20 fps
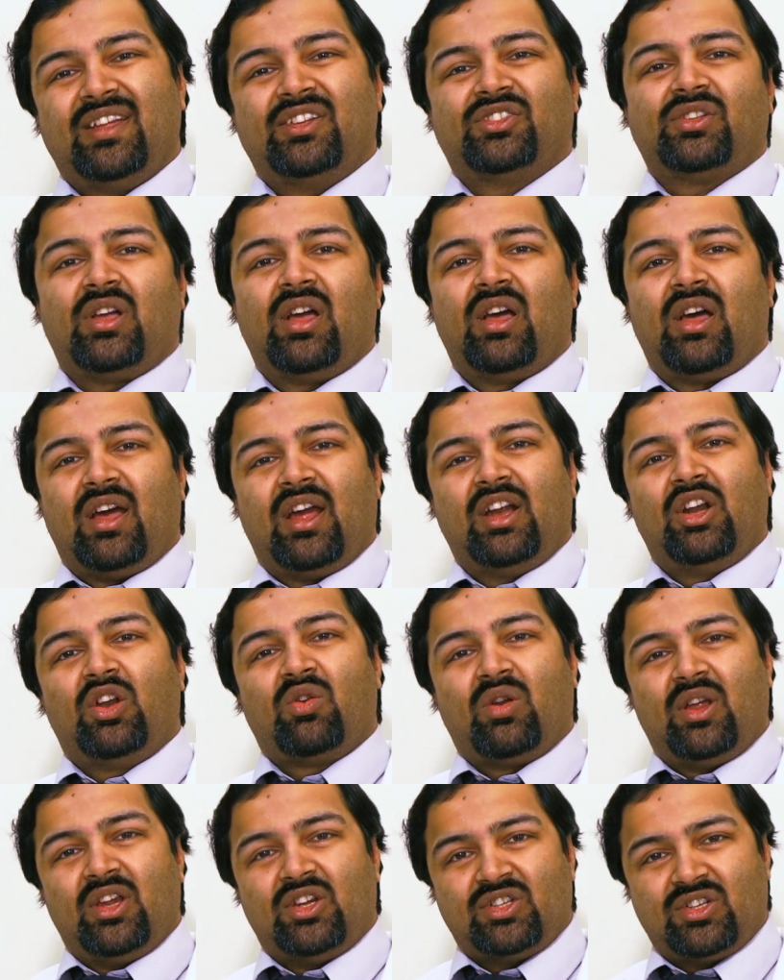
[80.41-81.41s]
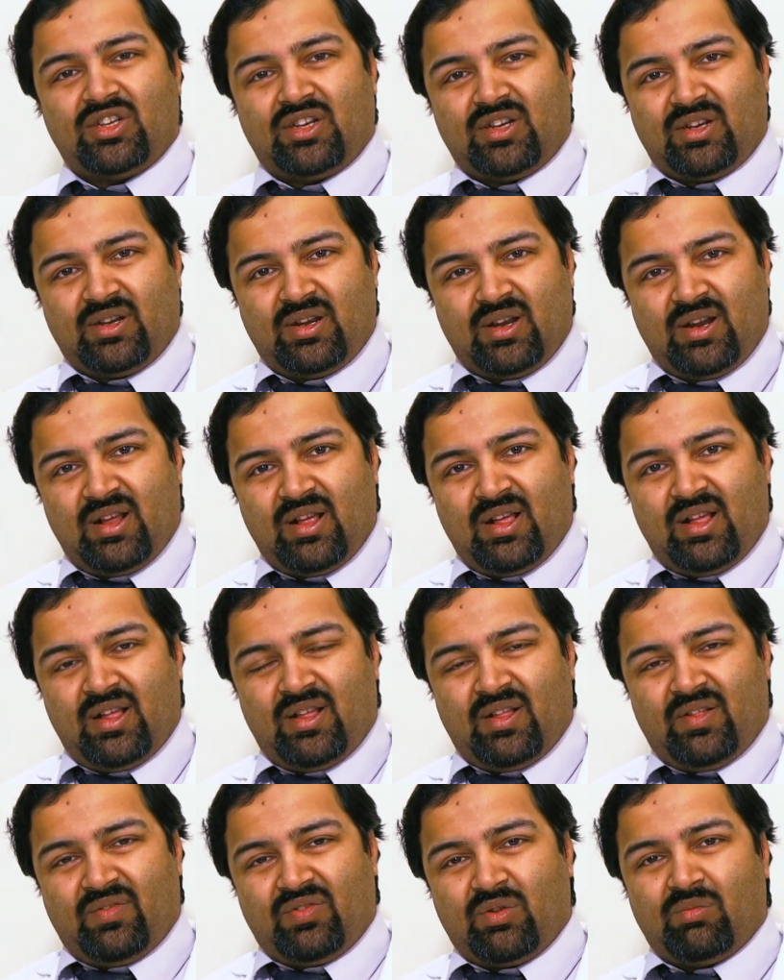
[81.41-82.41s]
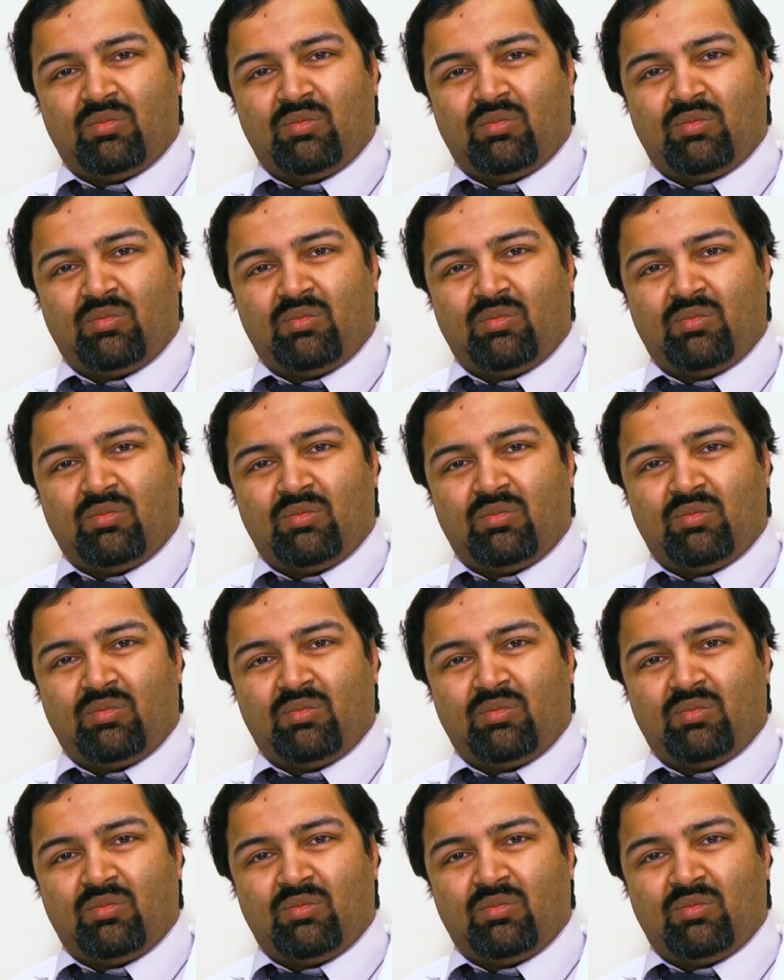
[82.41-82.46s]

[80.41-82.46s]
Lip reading: is hydration.